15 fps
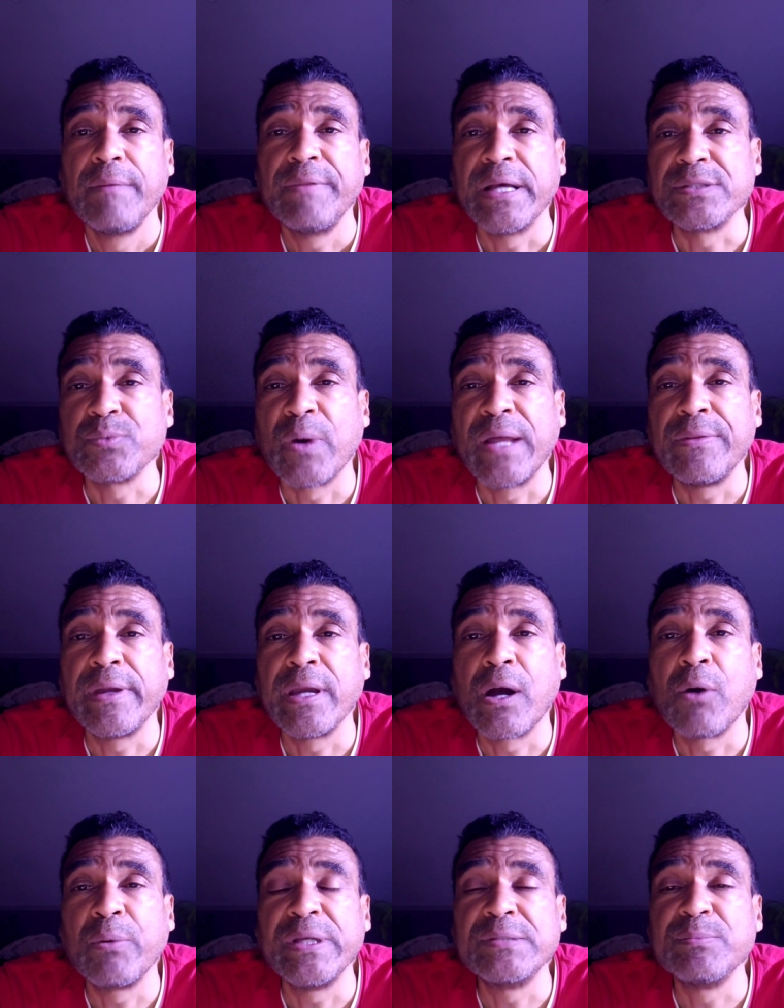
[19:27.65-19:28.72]
That's why they
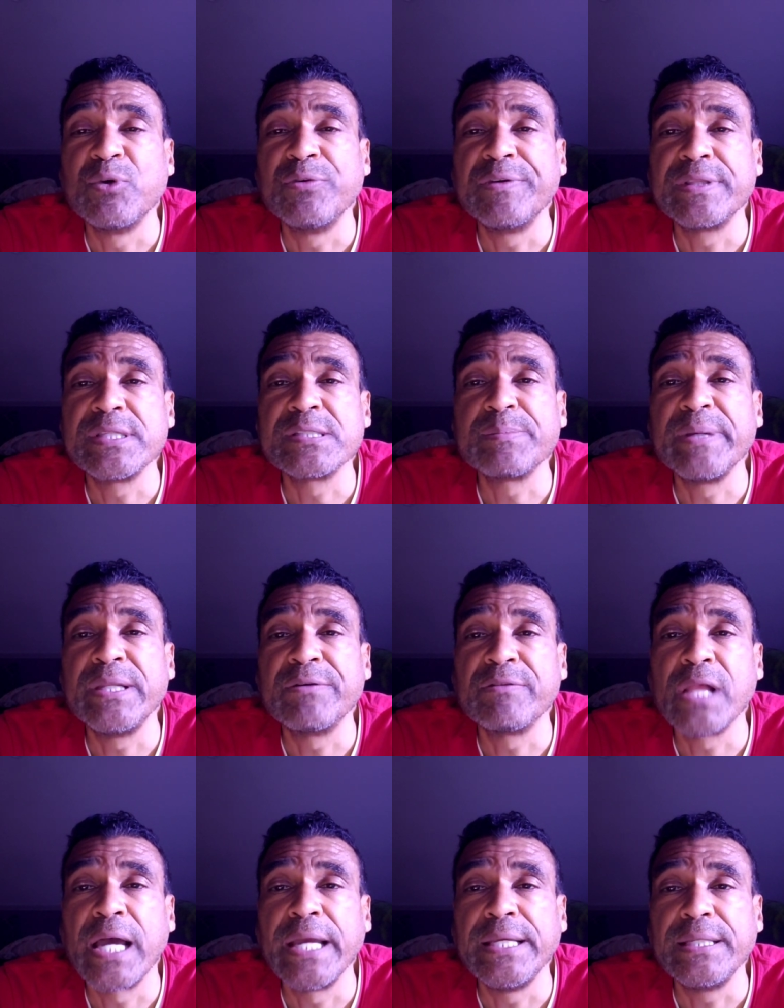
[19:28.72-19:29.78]
always move at the speed of
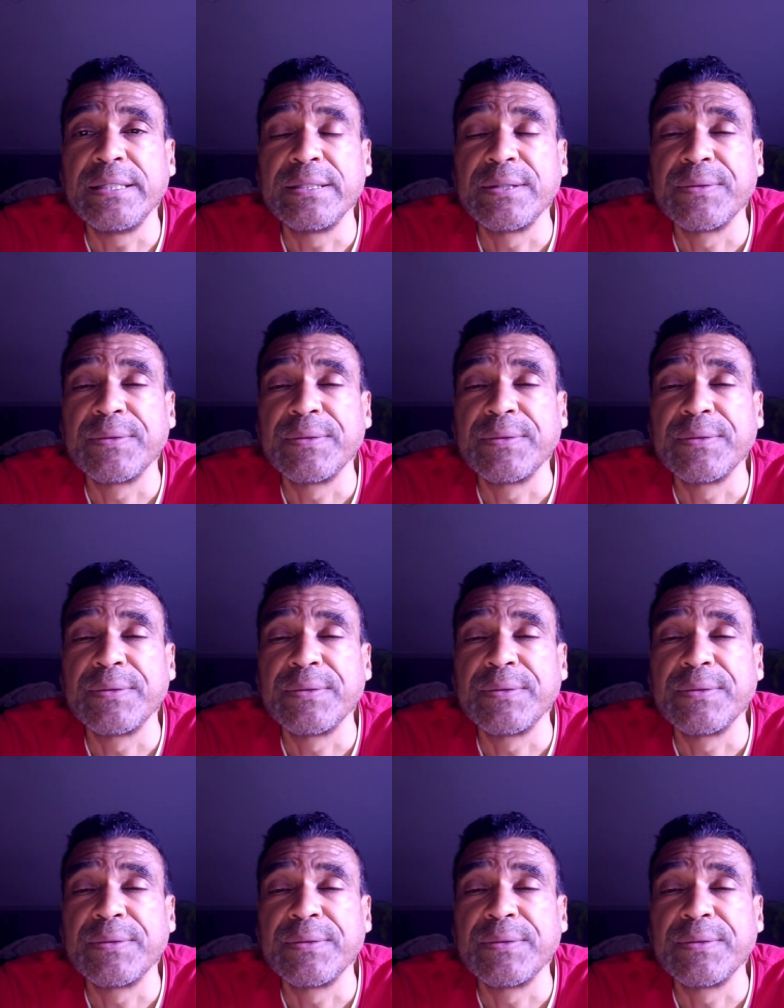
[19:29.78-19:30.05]
light.